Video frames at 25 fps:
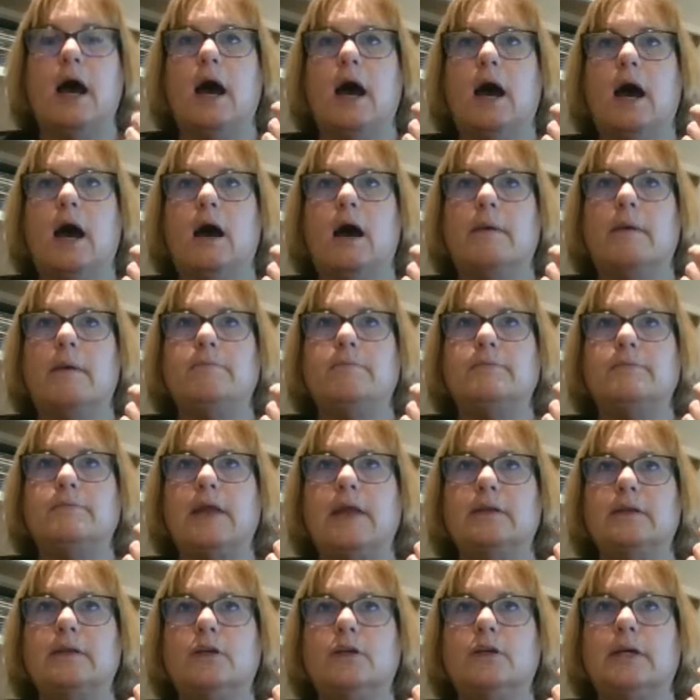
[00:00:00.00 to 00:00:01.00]

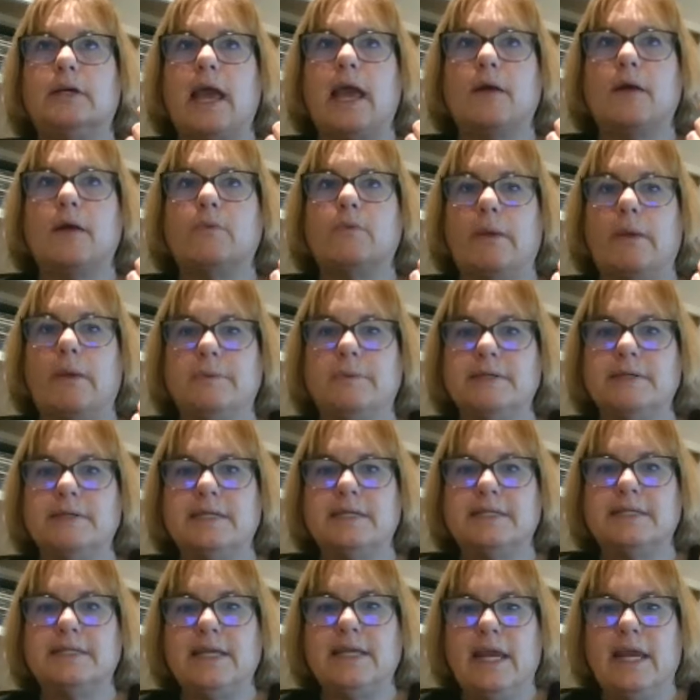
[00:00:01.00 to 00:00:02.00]
They look at
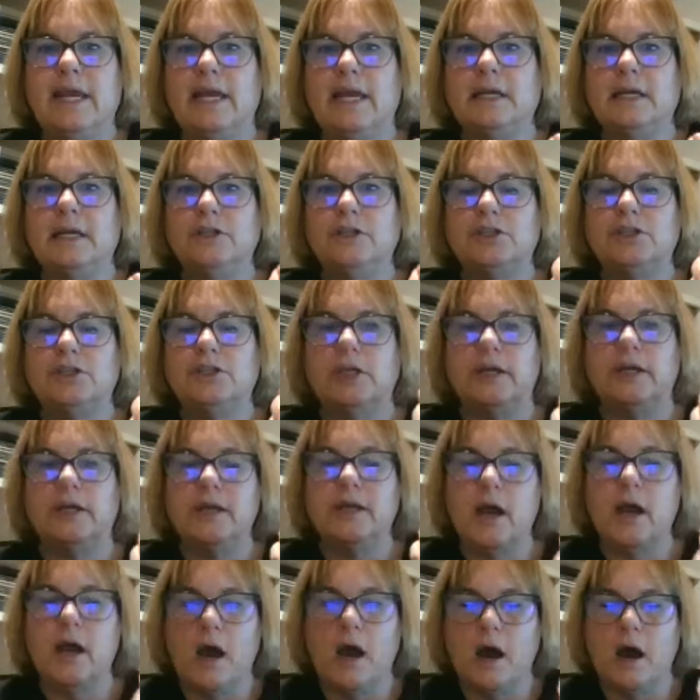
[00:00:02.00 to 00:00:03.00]

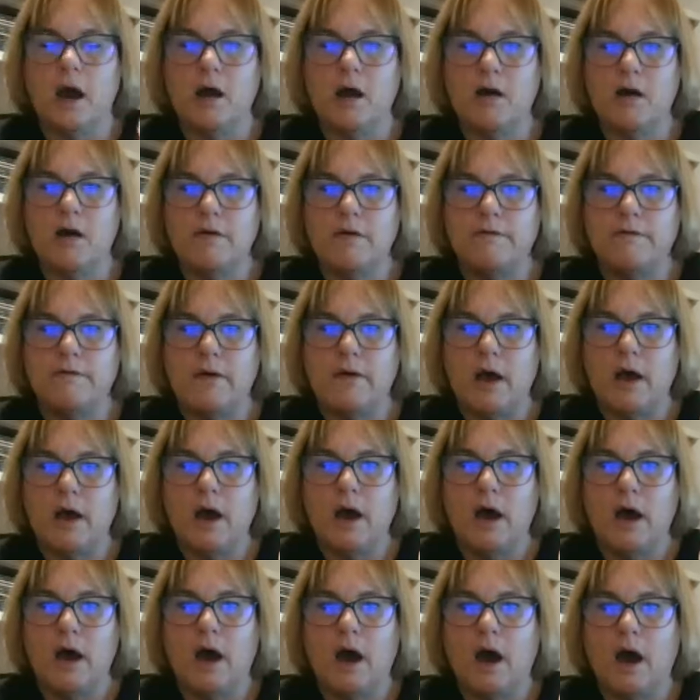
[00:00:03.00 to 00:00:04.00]
representation of
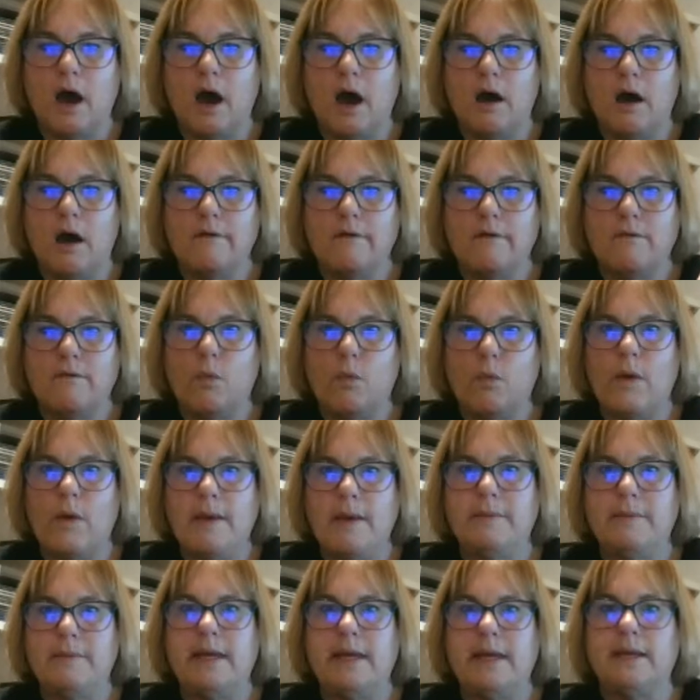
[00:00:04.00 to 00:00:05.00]

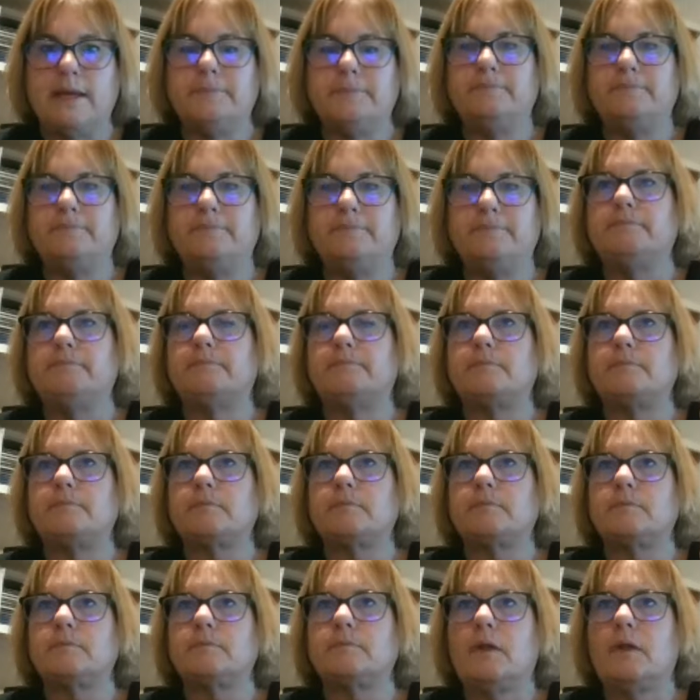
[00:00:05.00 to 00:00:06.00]
women
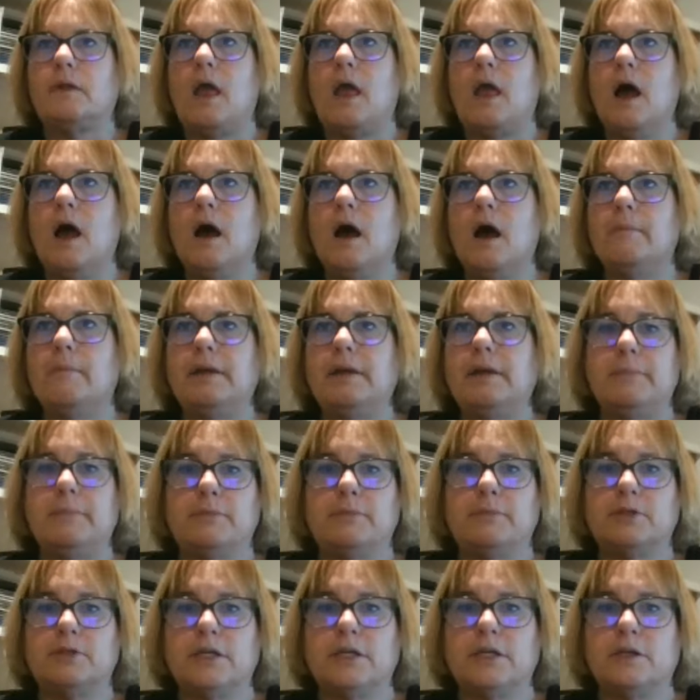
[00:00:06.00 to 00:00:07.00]
in
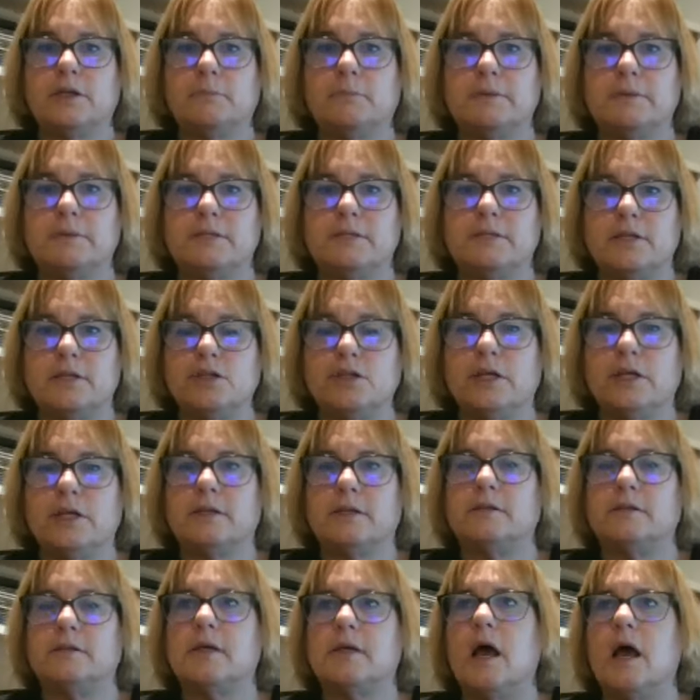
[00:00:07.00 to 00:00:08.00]
particular
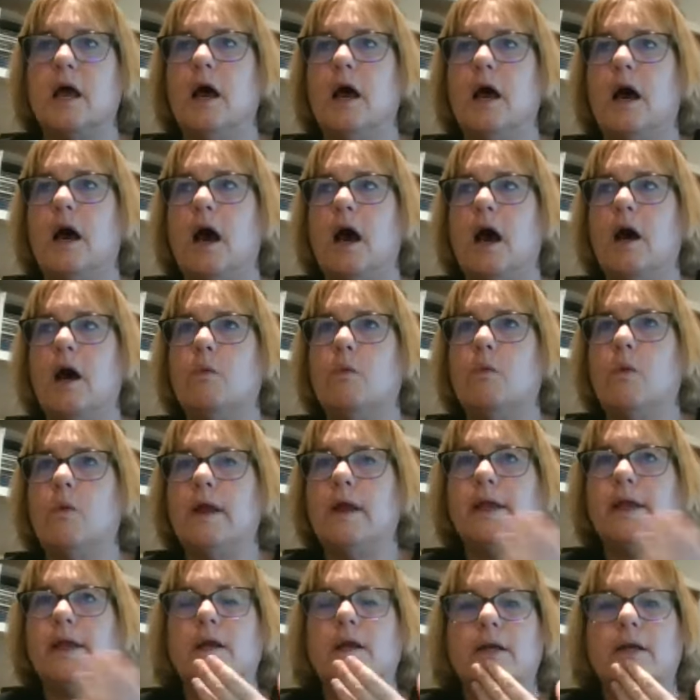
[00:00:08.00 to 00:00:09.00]
positions.
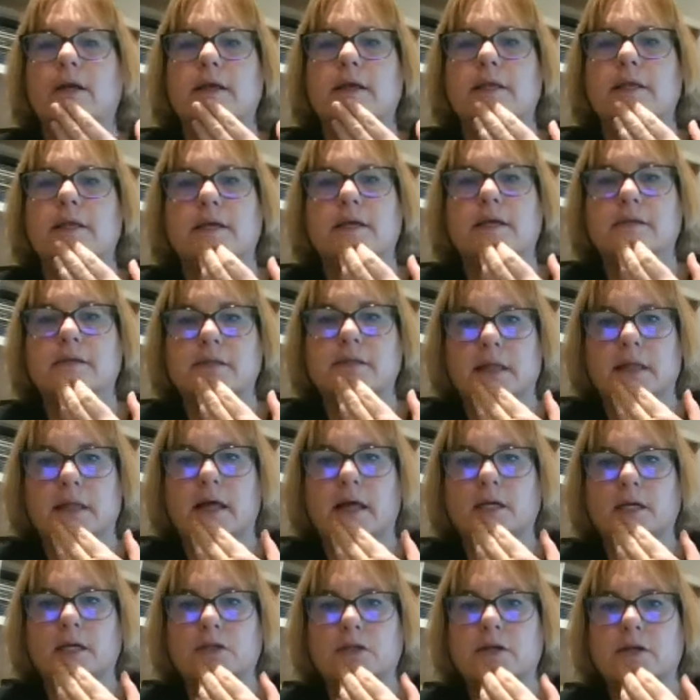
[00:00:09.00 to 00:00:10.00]
One area that gets a
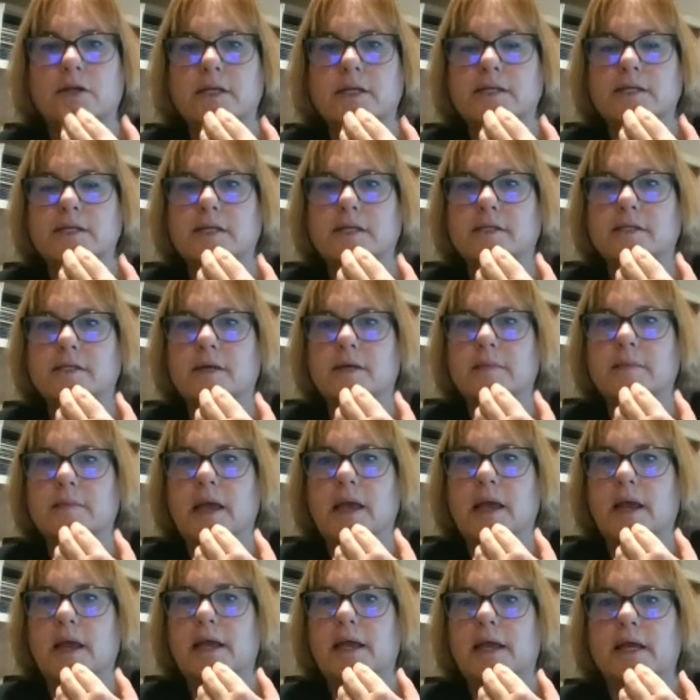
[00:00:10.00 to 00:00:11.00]
lot of criticism
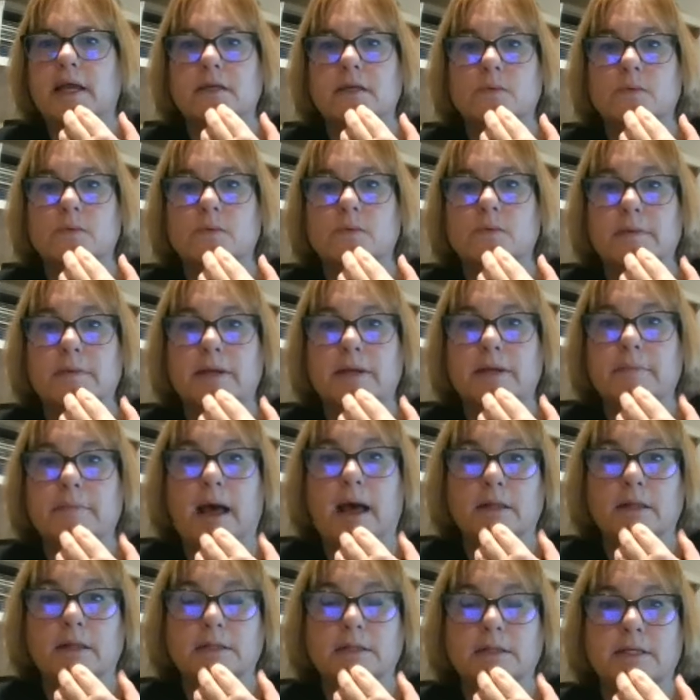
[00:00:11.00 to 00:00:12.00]
is women in
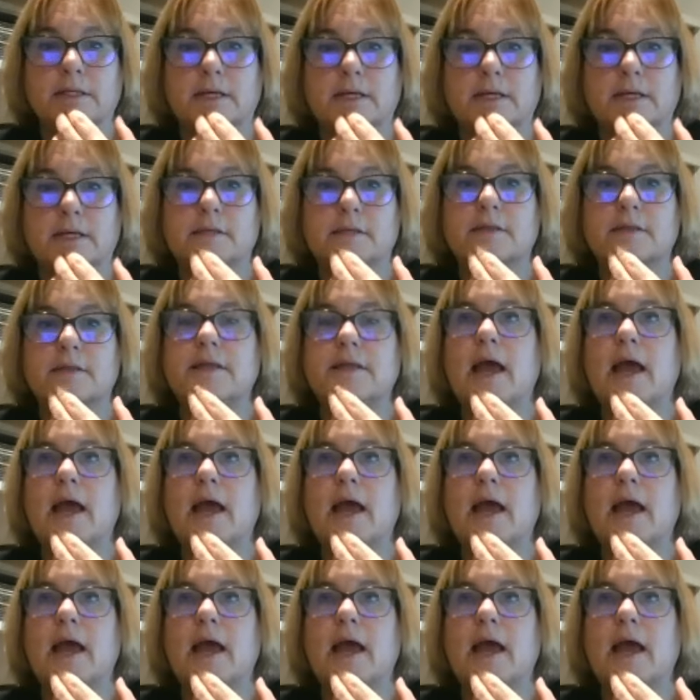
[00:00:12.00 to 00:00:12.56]
politics.